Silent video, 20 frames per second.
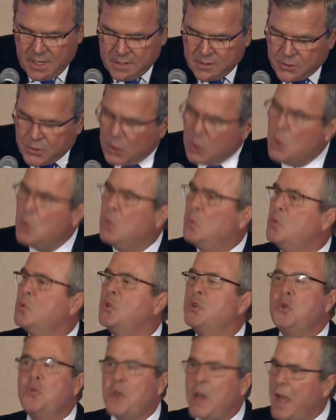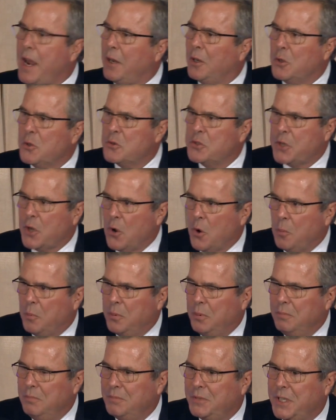So do not lose
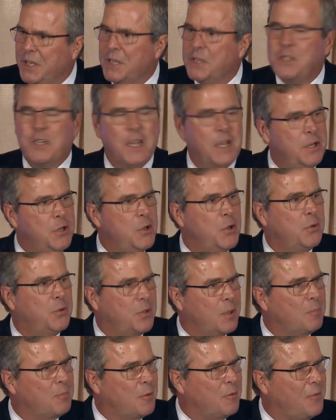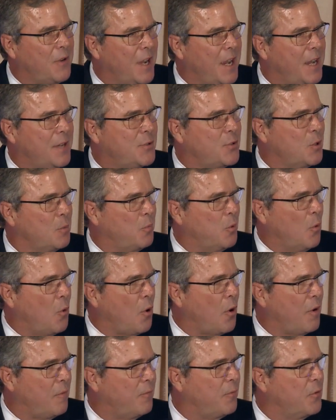hope. Continue to provide
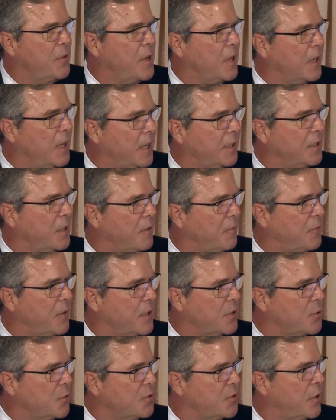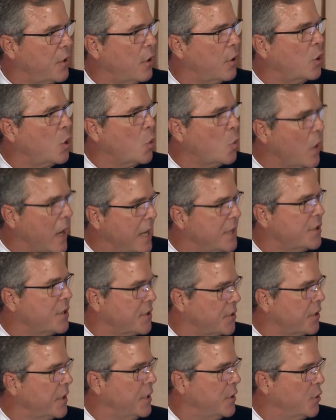support for the elected officials that are
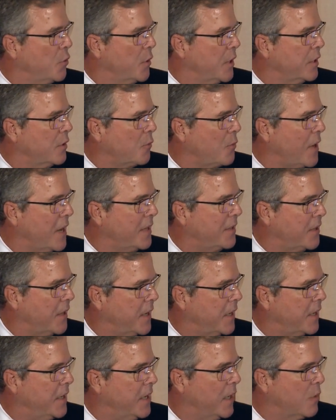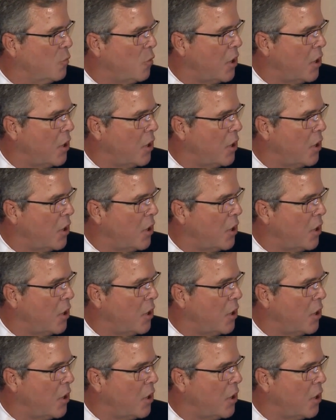courageously doing the right thing in